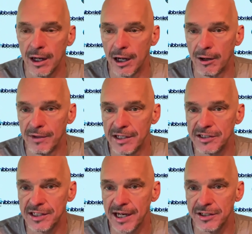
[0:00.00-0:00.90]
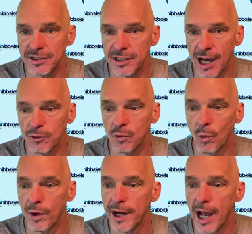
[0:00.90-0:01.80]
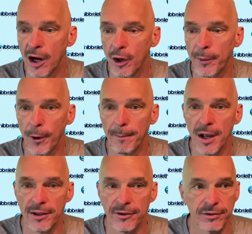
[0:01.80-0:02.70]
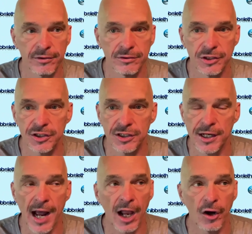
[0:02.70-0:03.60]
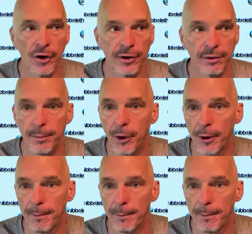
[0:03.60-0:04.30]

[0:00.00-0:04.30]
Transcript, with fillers: uh, these sessions cost $1 per month just a dollar per